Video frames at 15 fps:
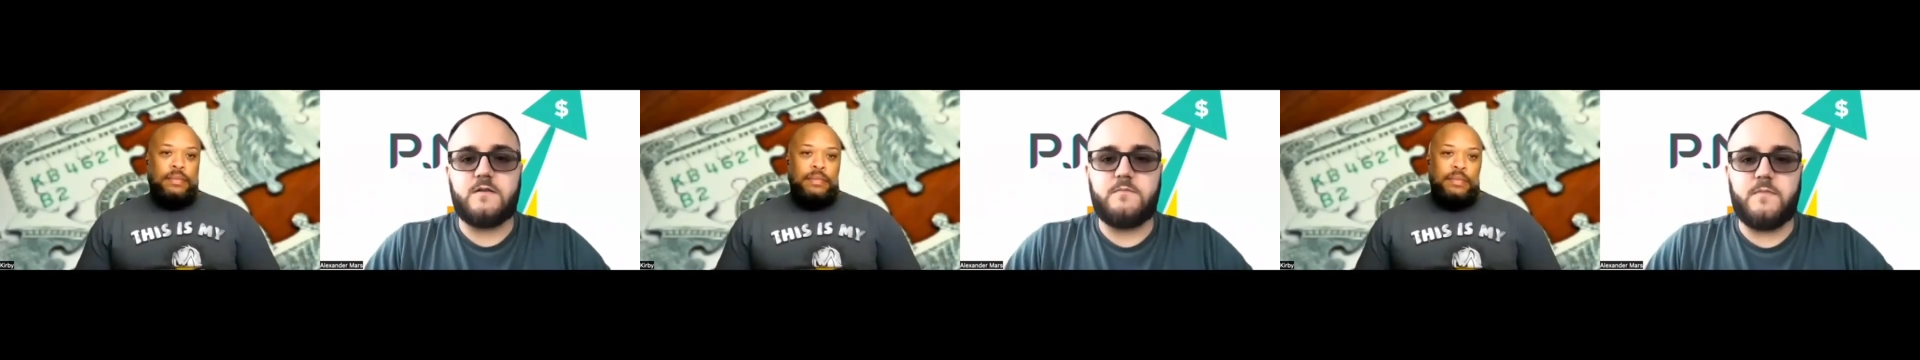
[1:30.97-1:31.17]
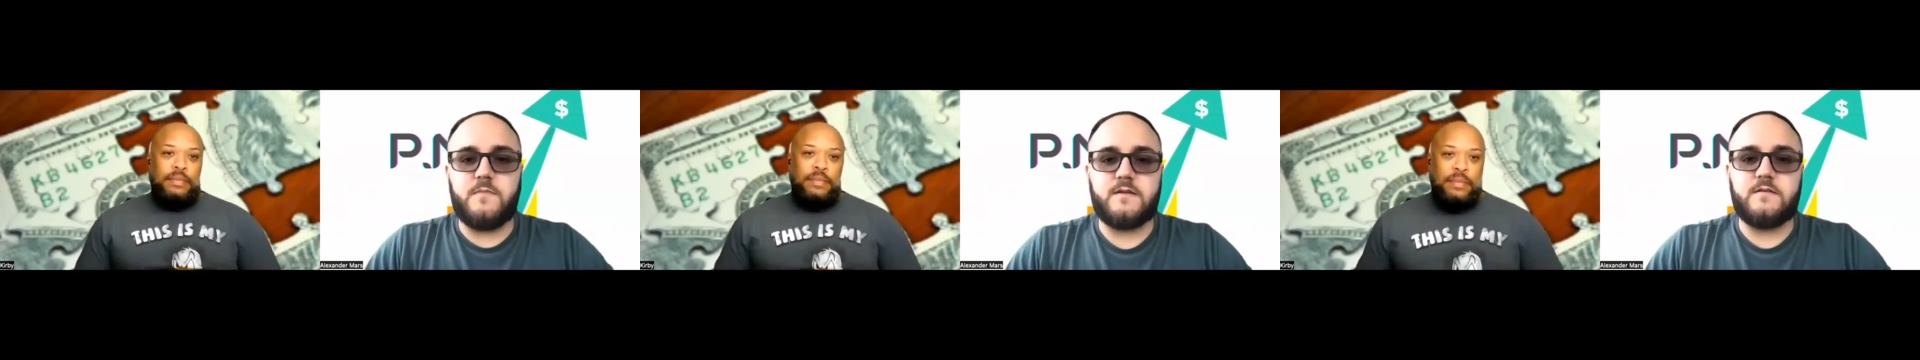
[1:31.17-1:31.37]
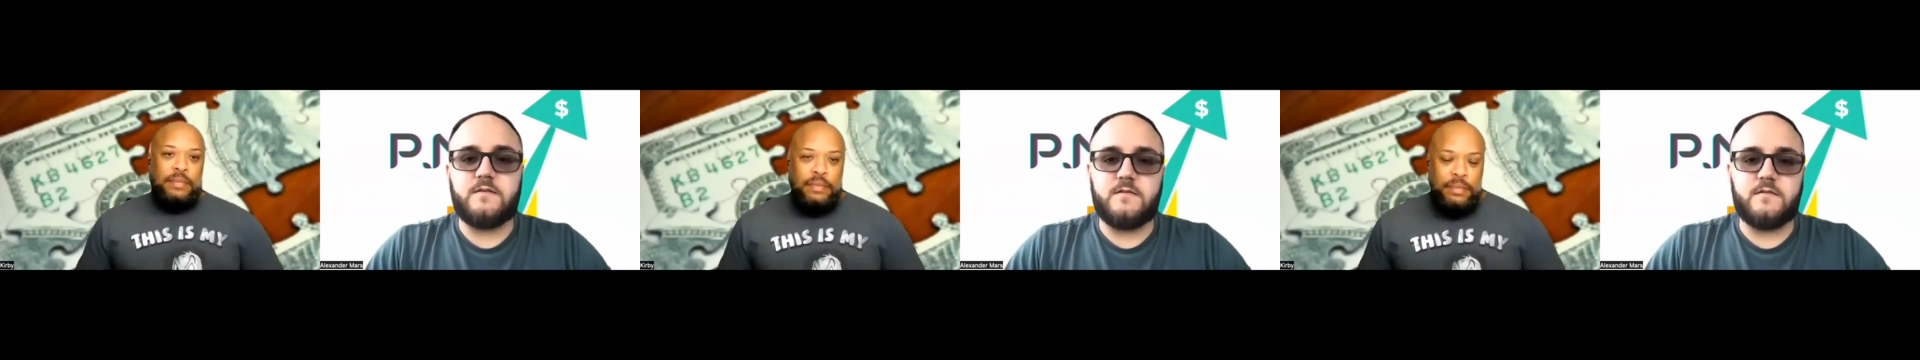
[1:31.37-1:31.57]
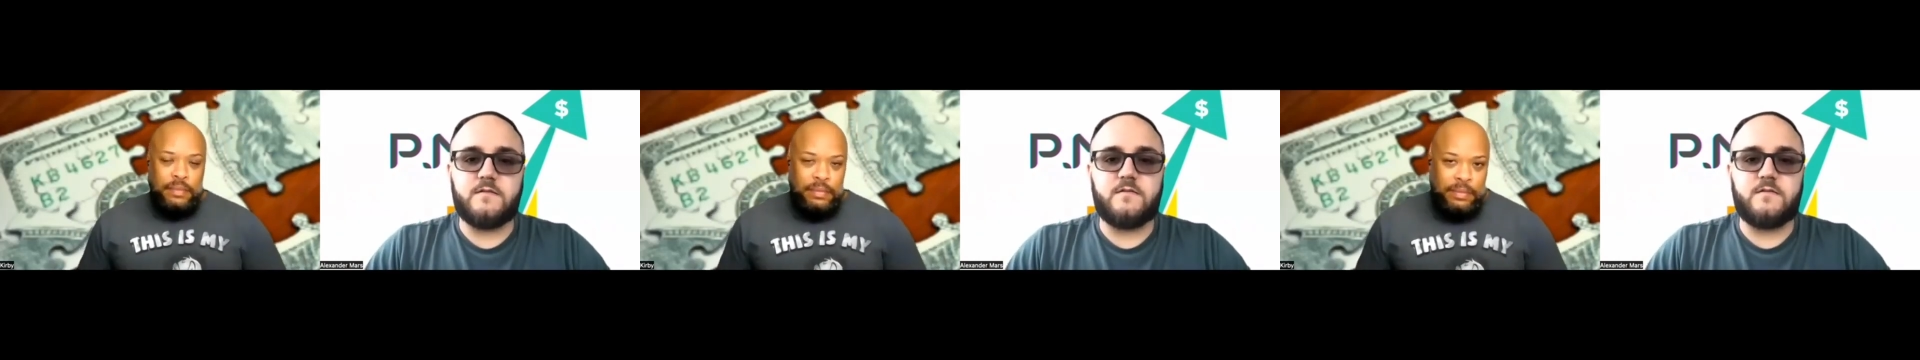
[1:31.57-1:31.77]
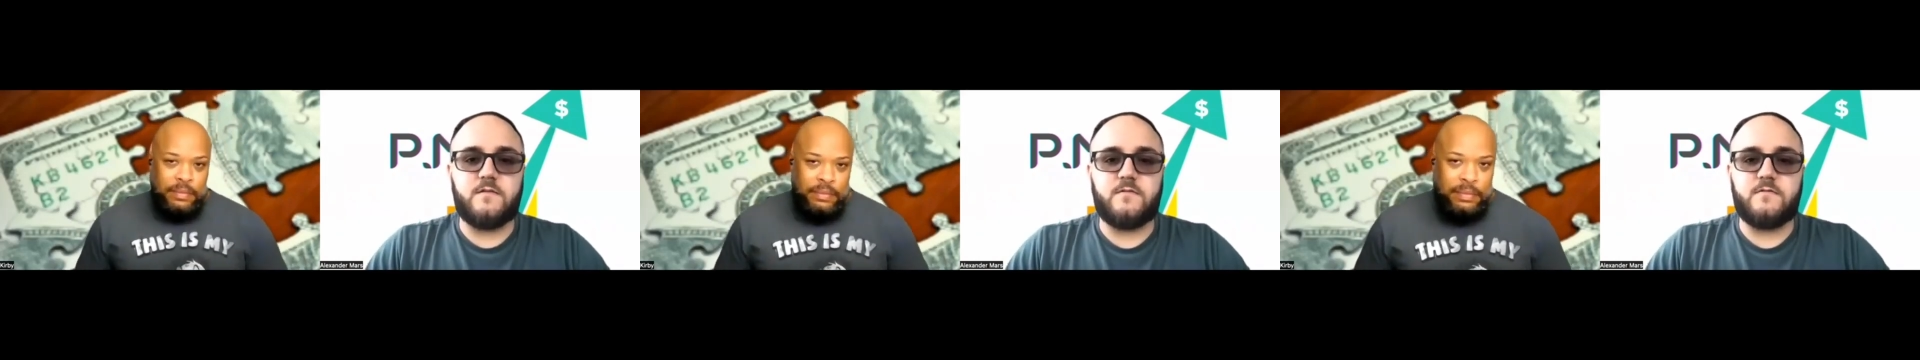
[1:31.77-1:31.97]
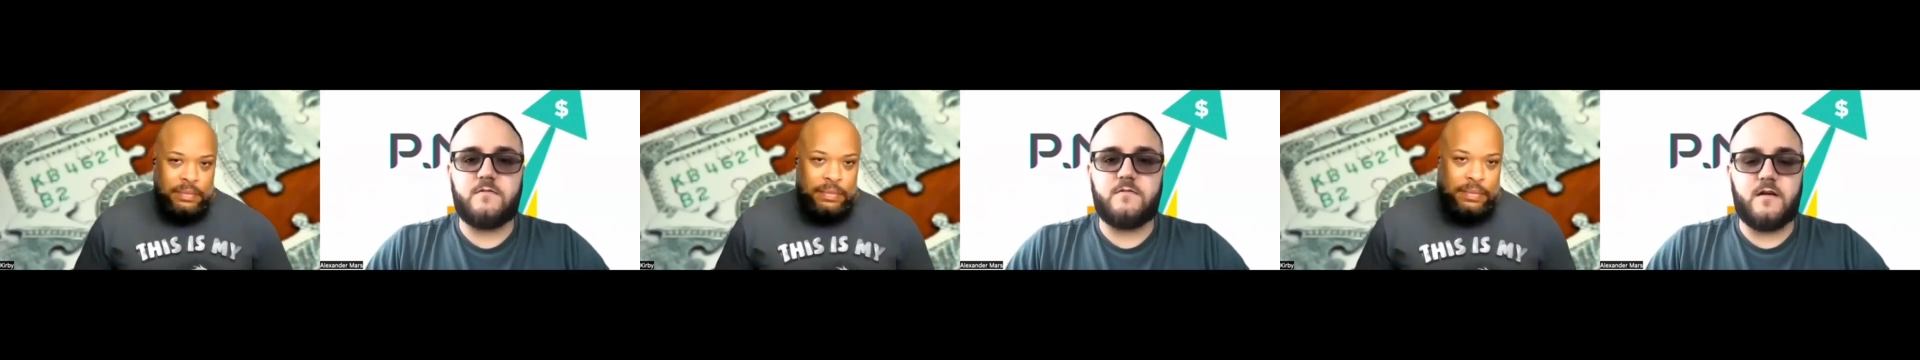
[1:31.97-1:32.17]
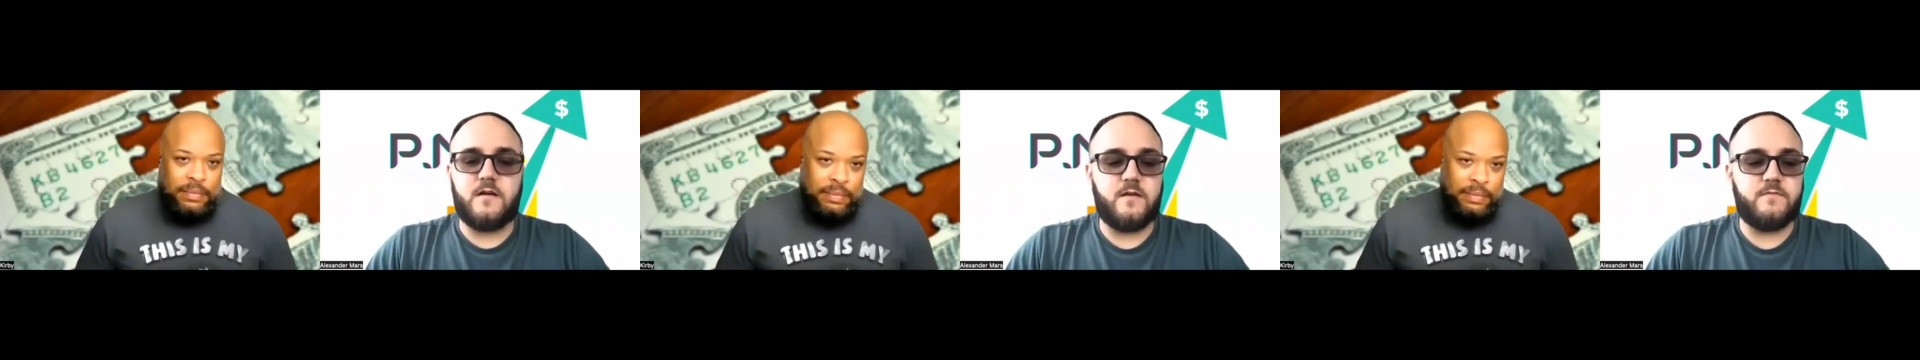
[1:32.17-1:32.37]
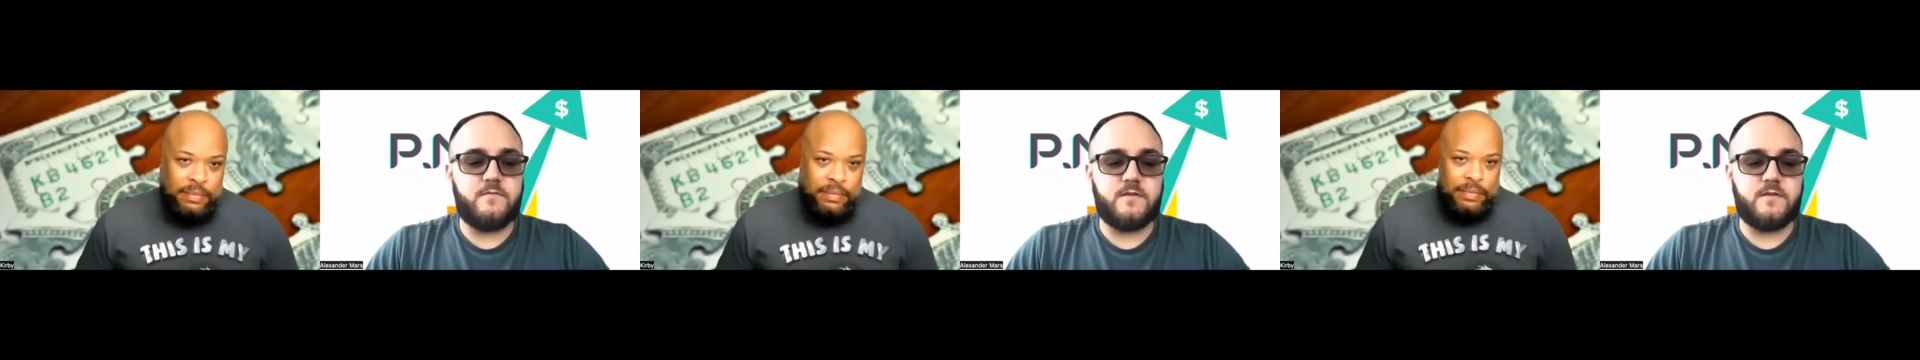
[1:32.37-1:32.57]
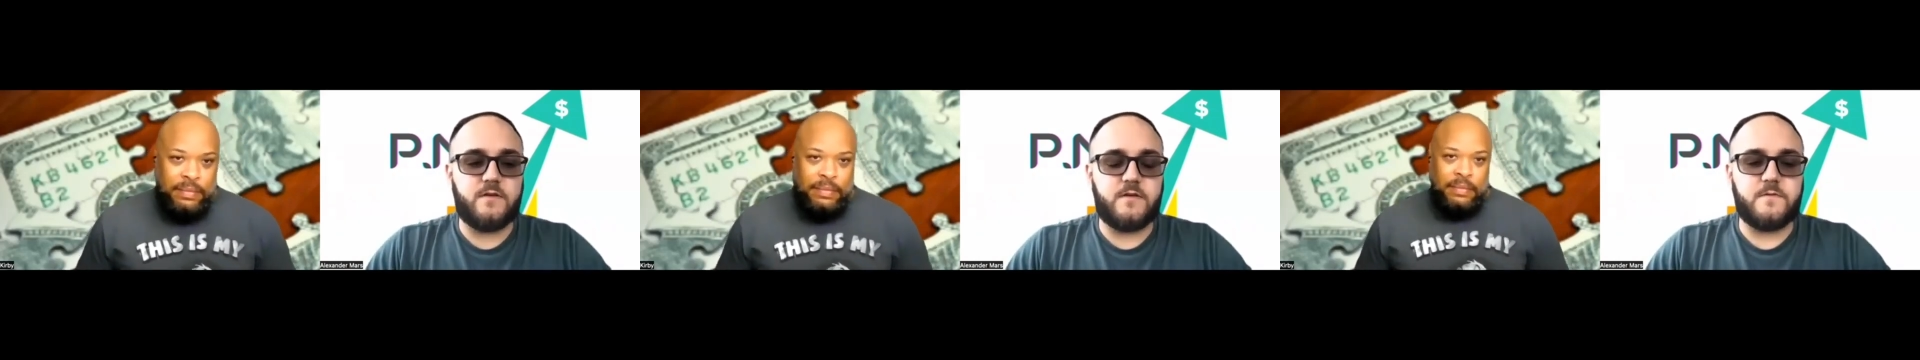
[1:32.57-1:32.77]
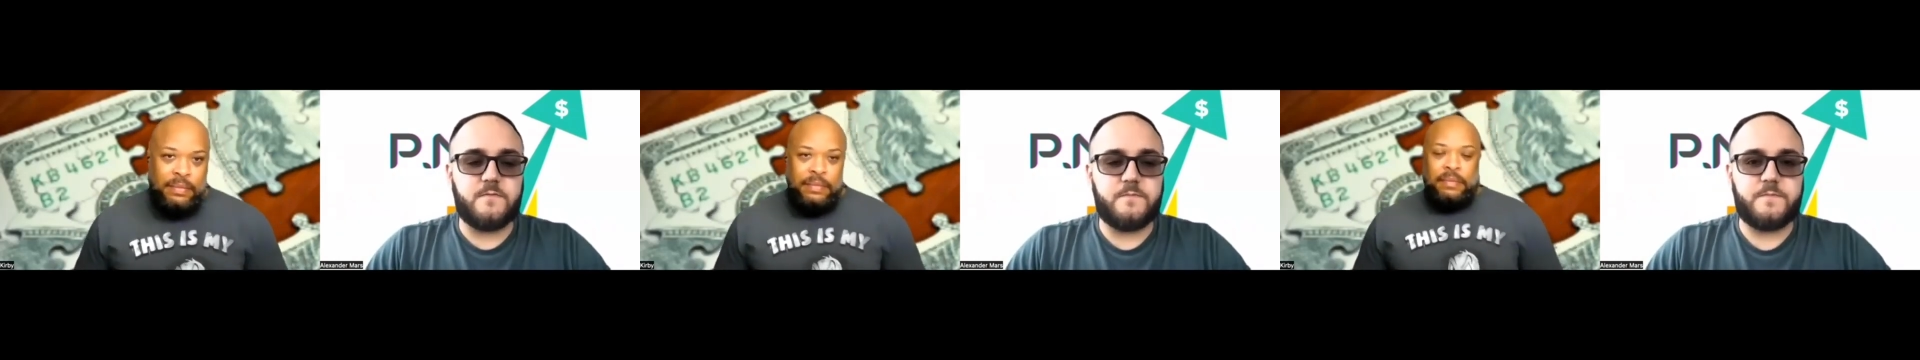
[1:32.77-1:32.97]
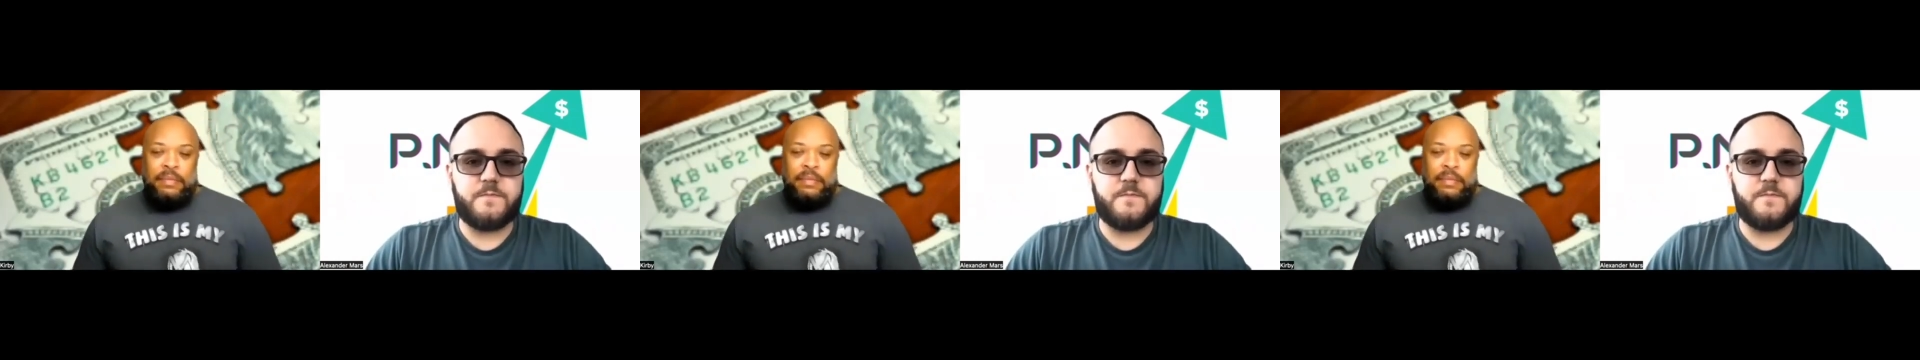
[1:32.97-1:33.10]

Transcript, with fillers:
Speaker 1: in messages. So I love this video.